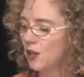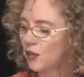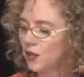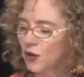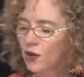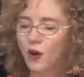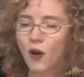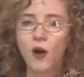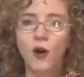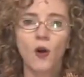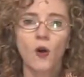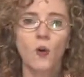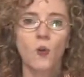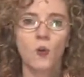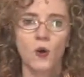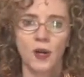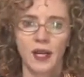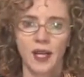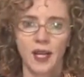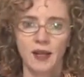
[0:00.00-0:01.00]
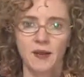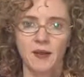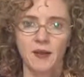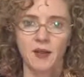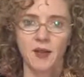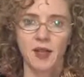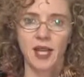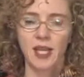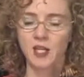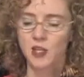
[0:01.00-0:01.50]
they're all working.
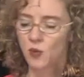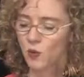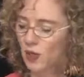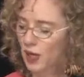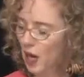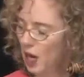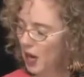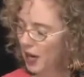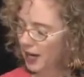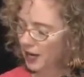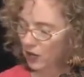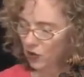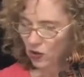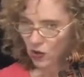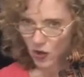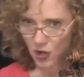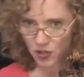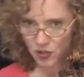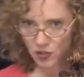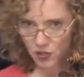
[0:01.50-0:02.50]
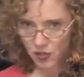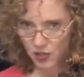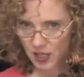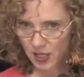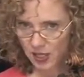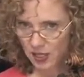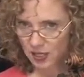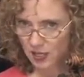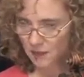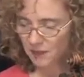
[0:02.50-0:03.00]
Okay, so when I cross
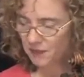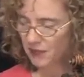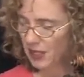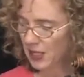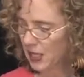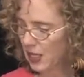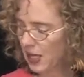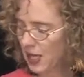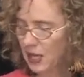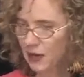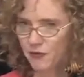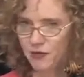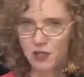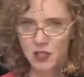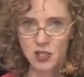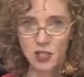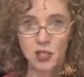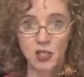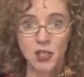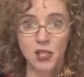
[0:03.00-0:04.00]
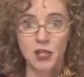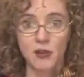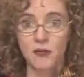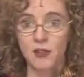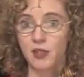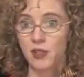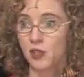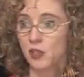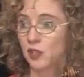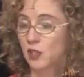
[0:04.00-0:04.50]
strings, if it's
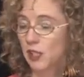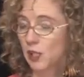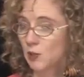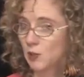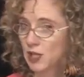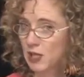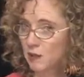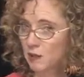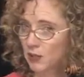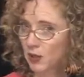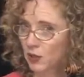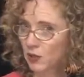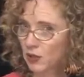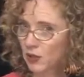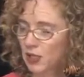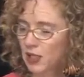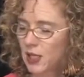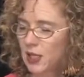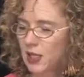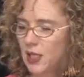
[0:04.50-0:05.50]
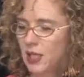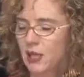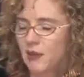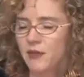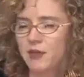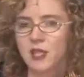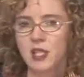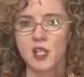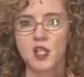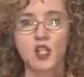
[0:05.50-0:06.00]
a slow tempo,
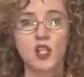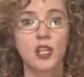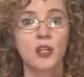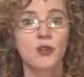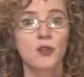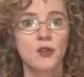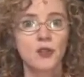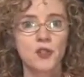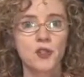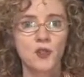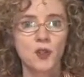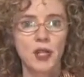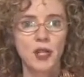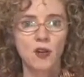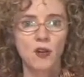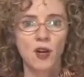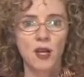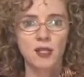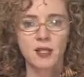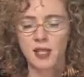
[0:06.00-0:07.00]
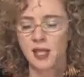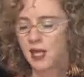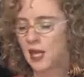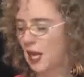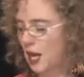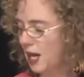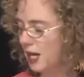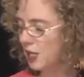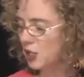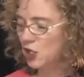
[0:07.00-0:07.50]
if it's a general string crossing,
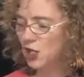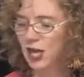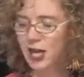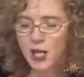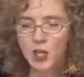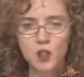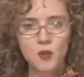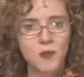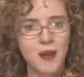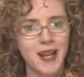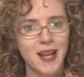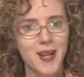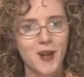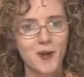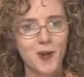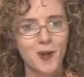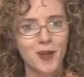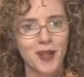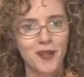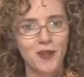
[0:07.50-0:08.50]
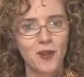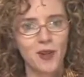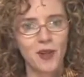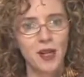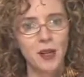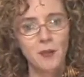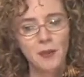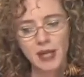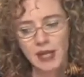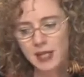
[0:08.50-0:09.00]
I change my elbow level.
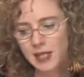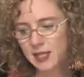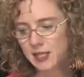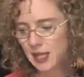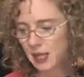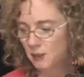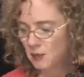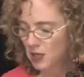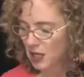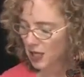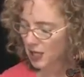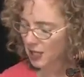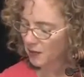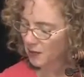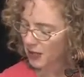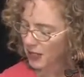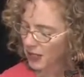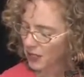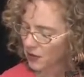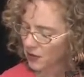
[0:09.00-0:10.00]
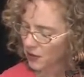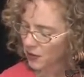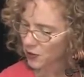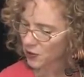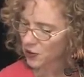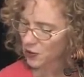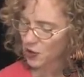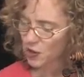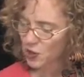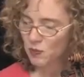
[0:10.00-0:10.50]
But at the same time,
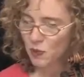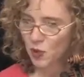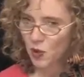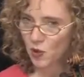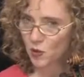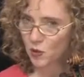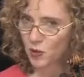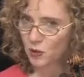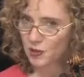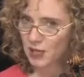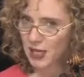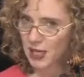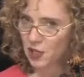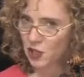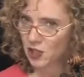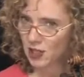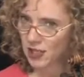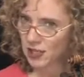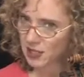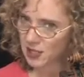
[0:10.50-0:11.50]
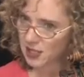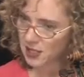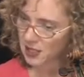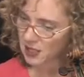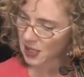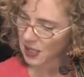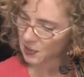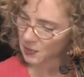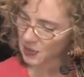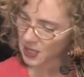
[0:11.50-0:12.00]
there's a small rotation. At the
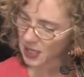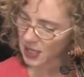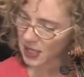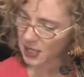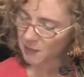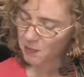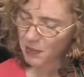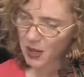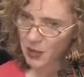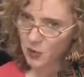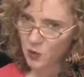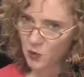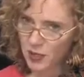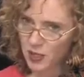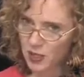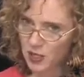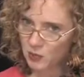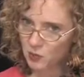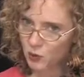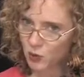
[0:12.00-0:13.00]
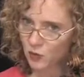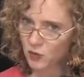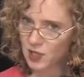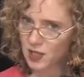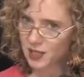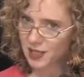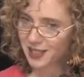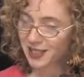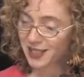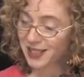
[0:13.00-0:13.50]
same time, my wrist moves
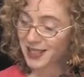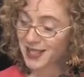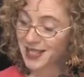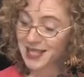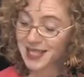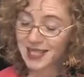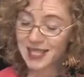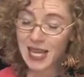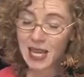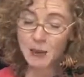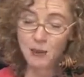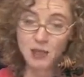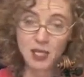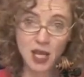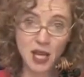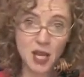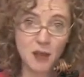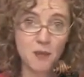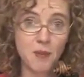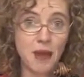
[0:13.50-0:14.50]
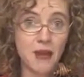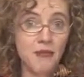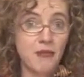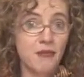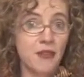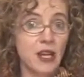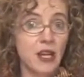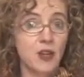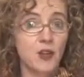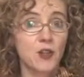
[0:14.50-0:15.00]
a little, and at the same time, my
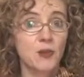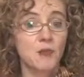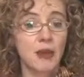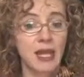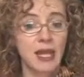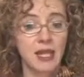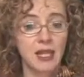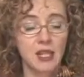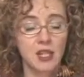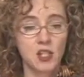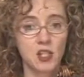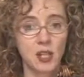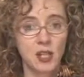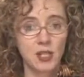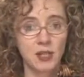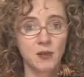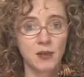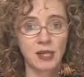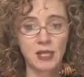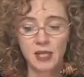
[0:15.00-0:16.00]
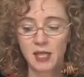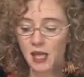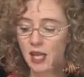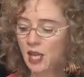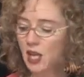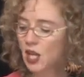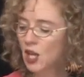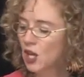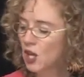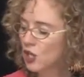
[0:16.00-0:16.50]
fingers make an adjustment.
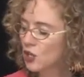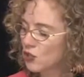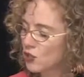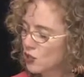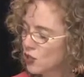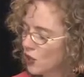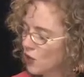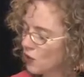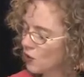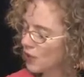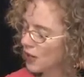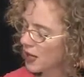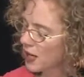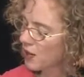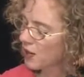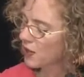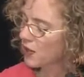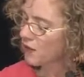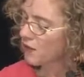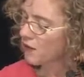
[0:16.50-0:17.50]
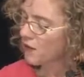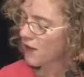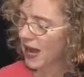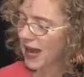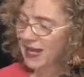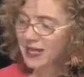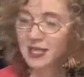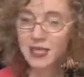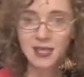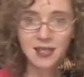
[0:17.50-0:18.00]
So the
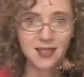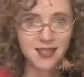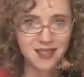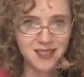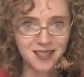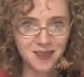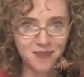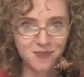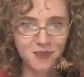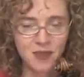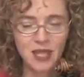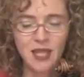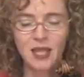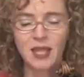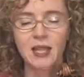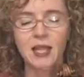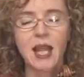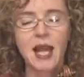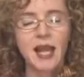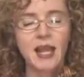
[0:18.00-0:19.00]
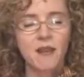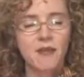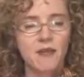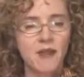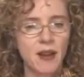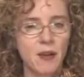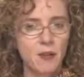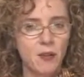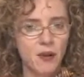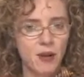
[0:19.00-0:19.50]
fact is, like
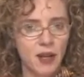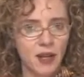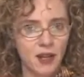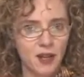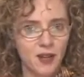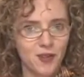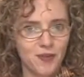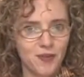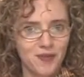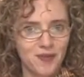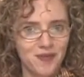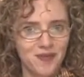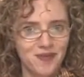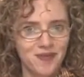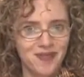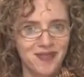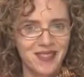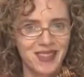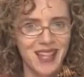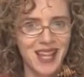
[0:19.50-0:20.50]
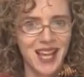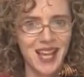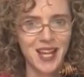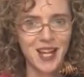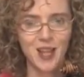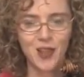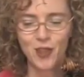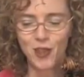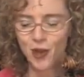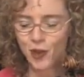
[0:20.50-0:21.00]
vibrato,
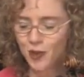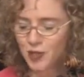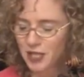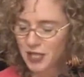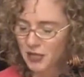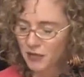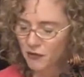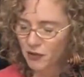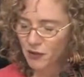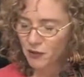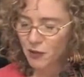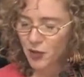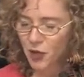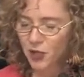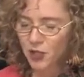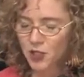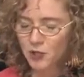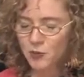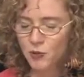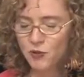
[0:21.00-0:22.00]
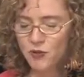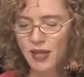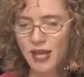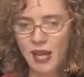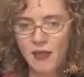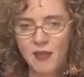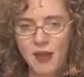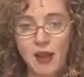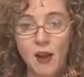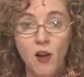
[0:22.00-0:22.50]
okay, there are different parts moving
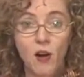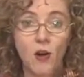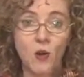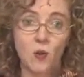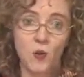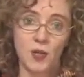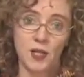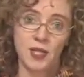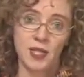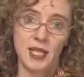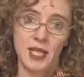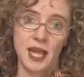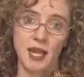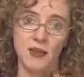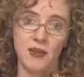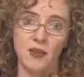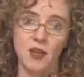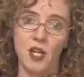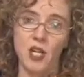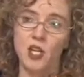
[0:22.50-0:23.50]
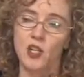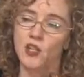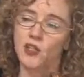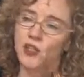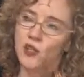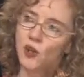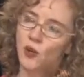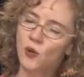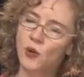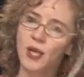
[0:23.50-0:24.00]
and they all work together.
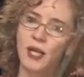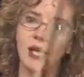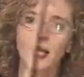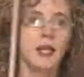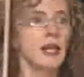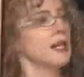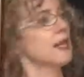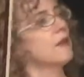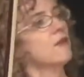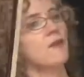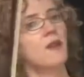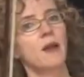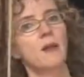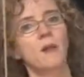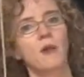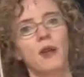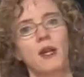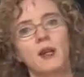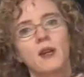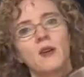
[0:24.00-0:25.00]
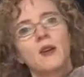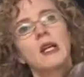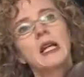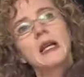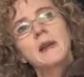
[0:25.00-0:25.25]
So like in vibrato,